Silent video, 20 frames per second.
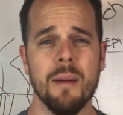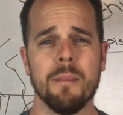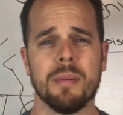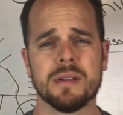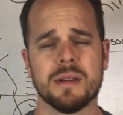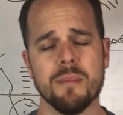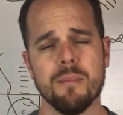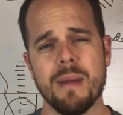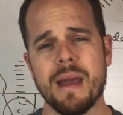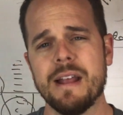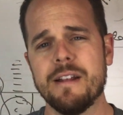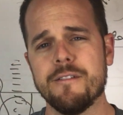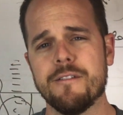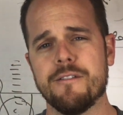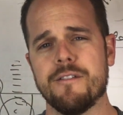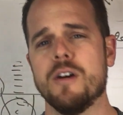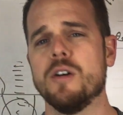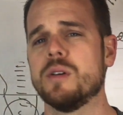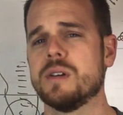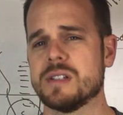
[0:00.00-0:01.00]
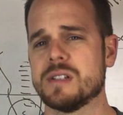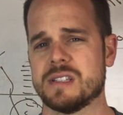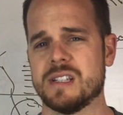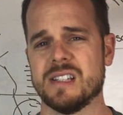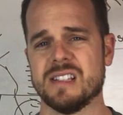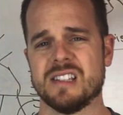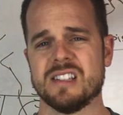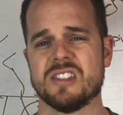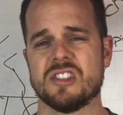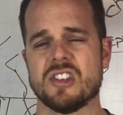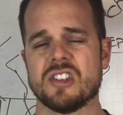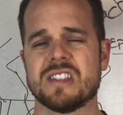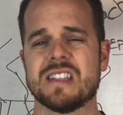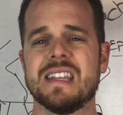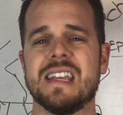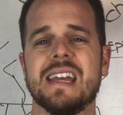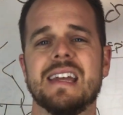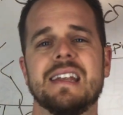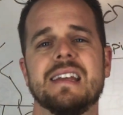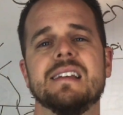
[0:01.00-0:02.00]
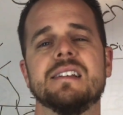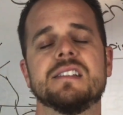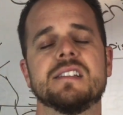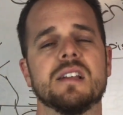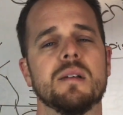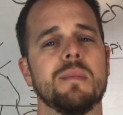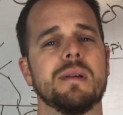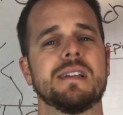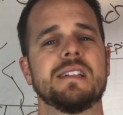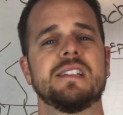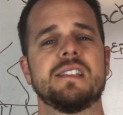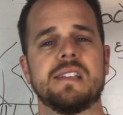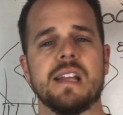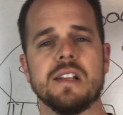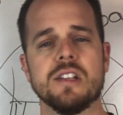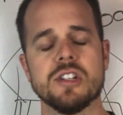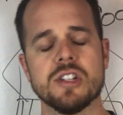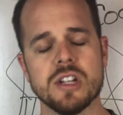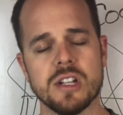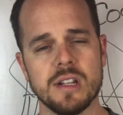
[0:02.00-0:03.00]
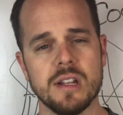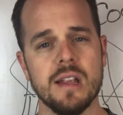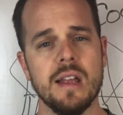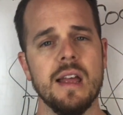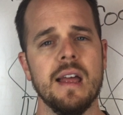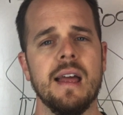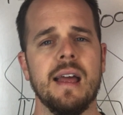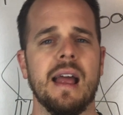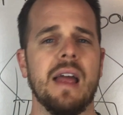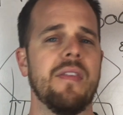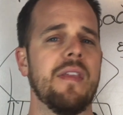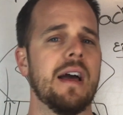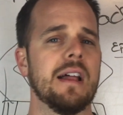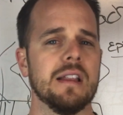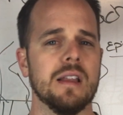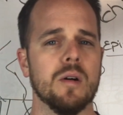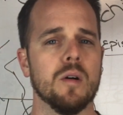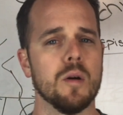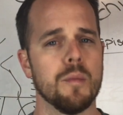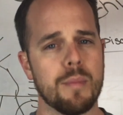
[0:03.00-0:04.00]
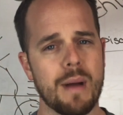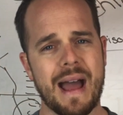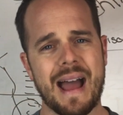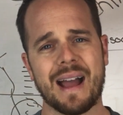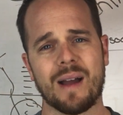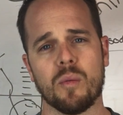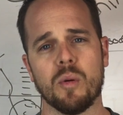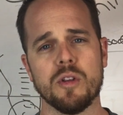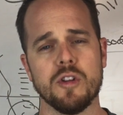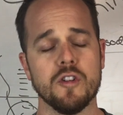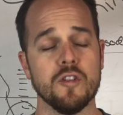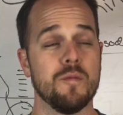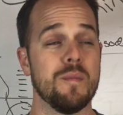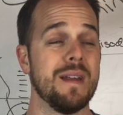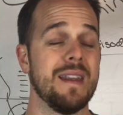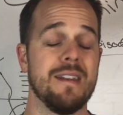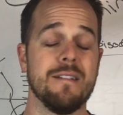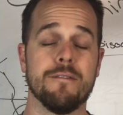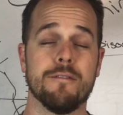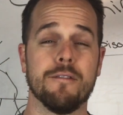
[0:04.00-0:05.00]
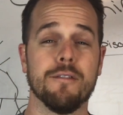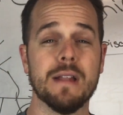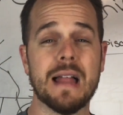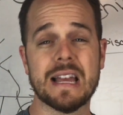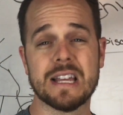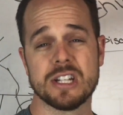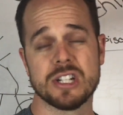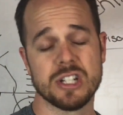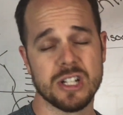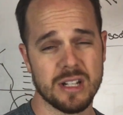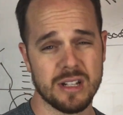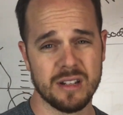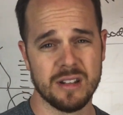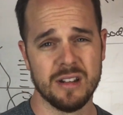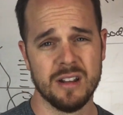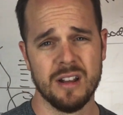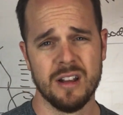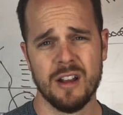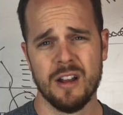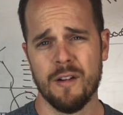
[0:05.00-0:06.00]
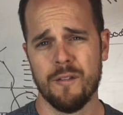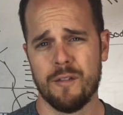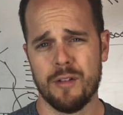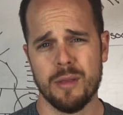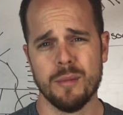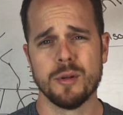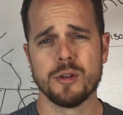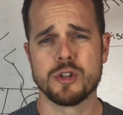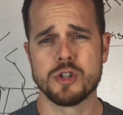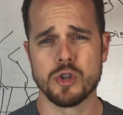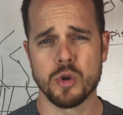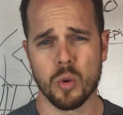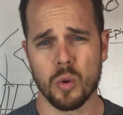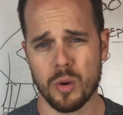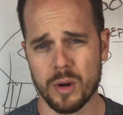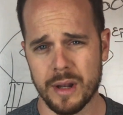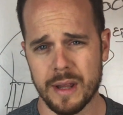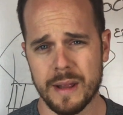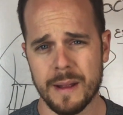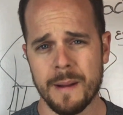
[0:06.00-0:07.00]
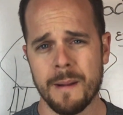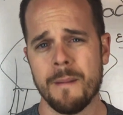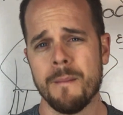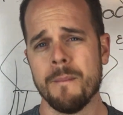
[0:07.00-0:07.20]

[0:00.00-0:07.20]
but the main focus is just getting some extension in that lower back when you've been in flexion for the majority